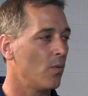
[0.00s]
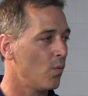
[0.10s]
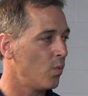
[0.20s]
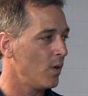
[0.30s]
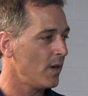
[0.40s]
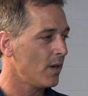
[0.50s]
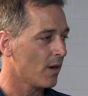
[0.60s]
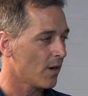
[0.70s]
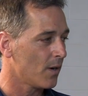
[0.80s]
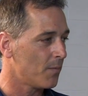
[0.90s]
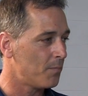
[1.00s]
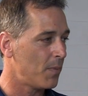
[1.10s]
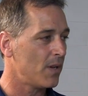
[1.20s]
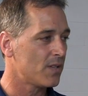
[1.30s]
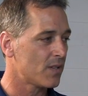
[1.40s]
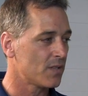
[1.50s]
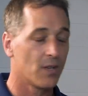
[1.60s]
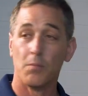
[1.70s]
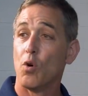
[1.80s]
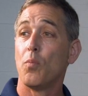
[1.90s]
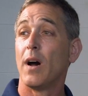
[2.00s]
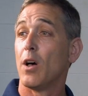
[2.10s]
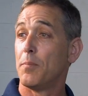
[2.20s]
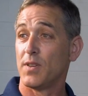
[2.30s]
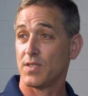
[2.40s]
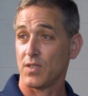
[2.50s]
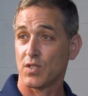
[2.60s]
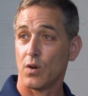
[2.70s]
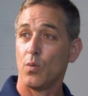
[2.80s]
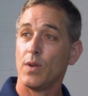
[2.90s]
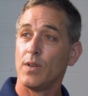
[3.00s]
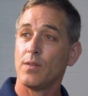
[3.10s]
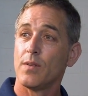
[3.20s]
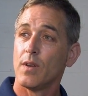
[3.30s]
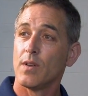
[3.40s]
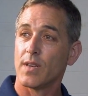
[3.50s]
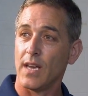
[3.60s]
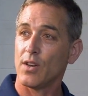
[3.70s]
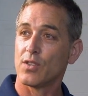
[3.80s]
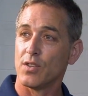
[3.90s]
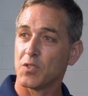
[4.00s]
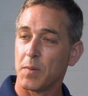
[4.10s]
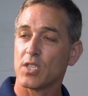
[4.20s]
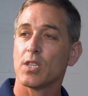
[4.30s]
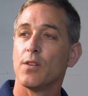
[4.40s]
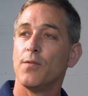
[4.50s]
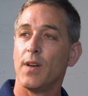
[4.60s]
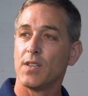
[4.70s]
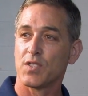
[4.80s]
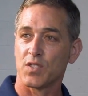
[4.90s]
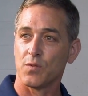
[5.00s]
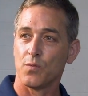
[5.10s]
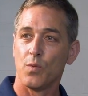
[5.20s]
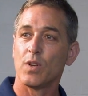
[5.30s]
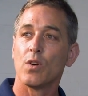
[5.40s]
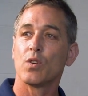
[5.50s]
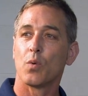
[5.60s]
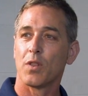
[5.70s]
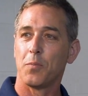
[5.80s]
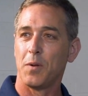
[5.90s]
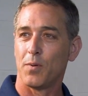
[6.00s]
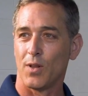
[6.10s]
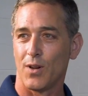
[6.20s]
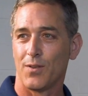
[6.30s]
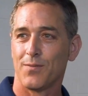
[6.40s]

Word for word: but we are based as a mobile business. So we oh. cater to special events and we go to where the people are.